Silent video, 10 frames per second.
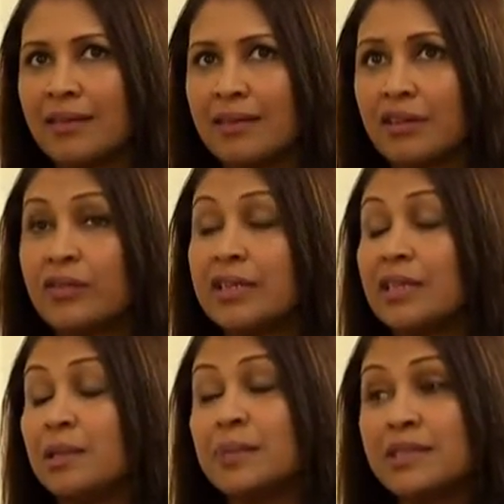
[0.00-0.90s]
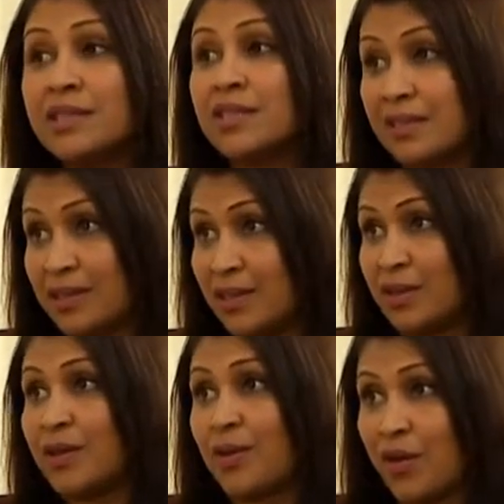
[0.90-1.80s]
the critical
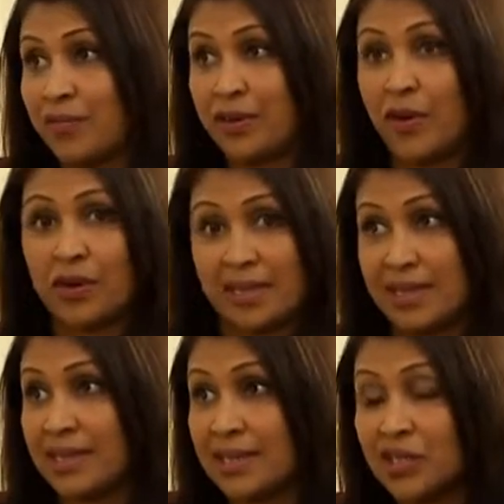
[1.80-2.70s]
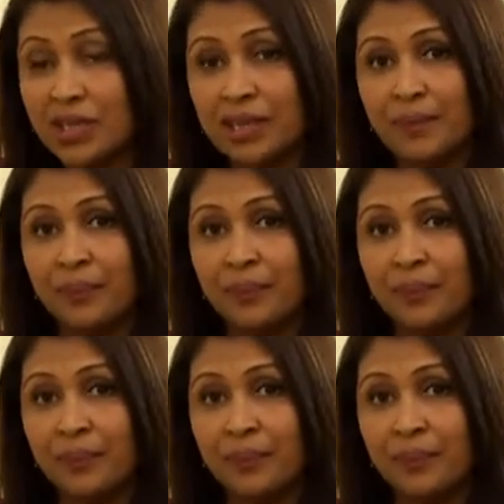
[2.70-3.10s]
positions of an organization,